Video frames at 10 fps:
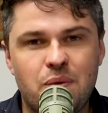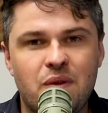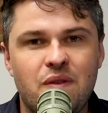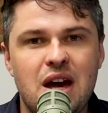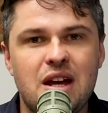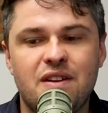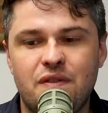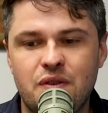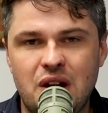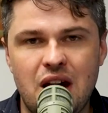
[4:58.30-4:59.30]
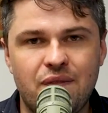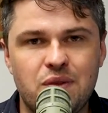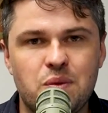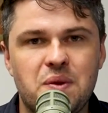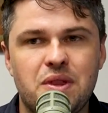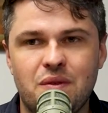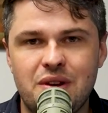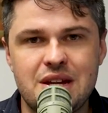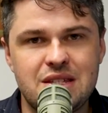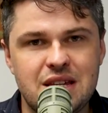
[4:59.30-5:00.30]
a provider, feel comfortable with it,
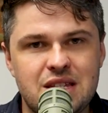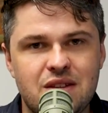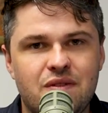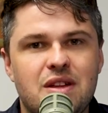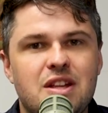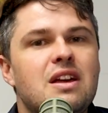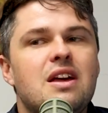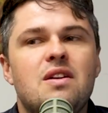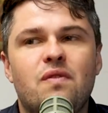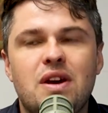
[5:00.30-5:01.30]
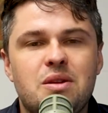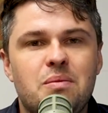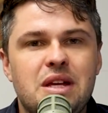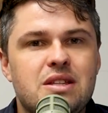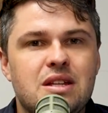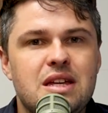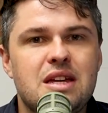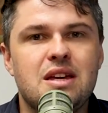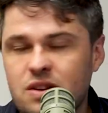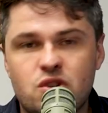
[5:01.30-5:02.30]
reassess if they're
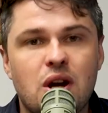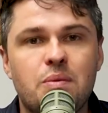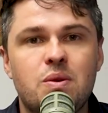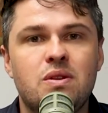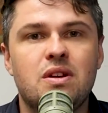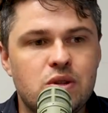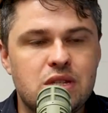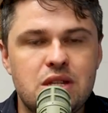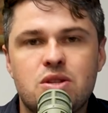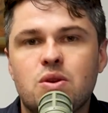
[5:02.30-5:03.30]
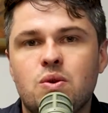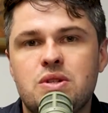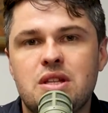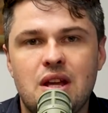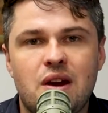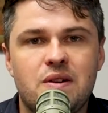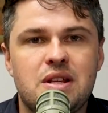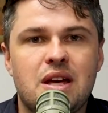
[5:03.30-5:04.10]
fundamentally in trouble. Use these tools to narrow it